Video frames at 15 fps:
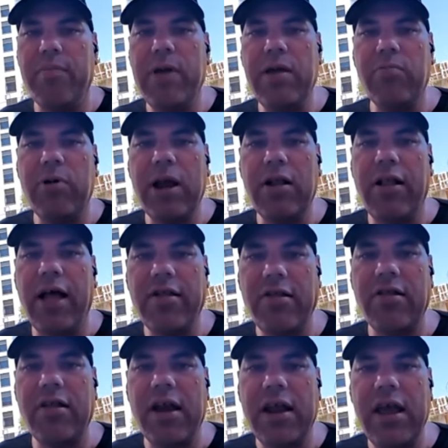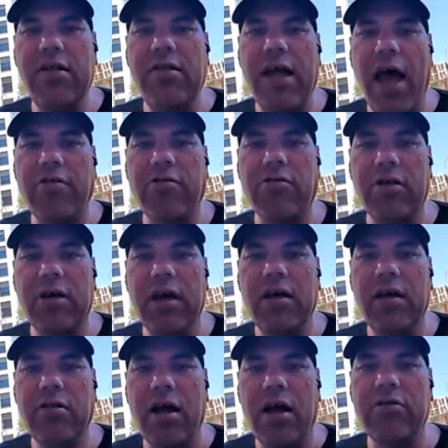he realizes that he's
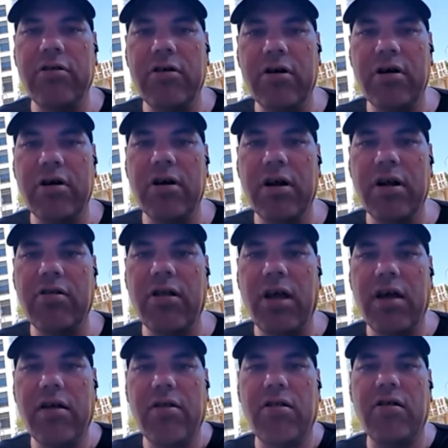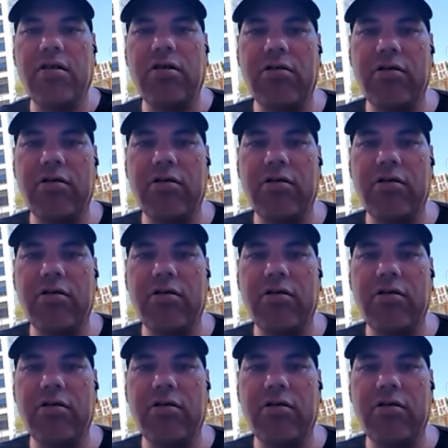actually Tyler Durden. It's like it's the